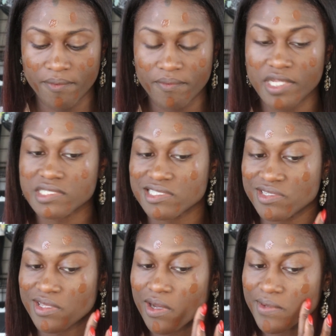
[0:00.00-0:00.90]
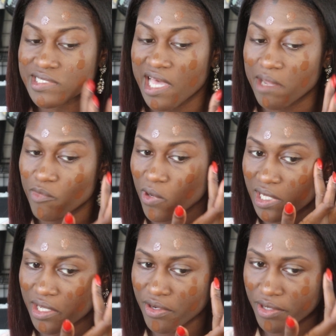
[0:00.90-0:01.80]
But it says you can always add more
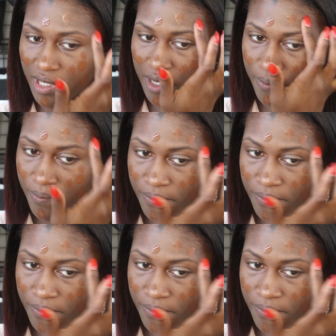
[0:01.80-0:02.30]
later, you know.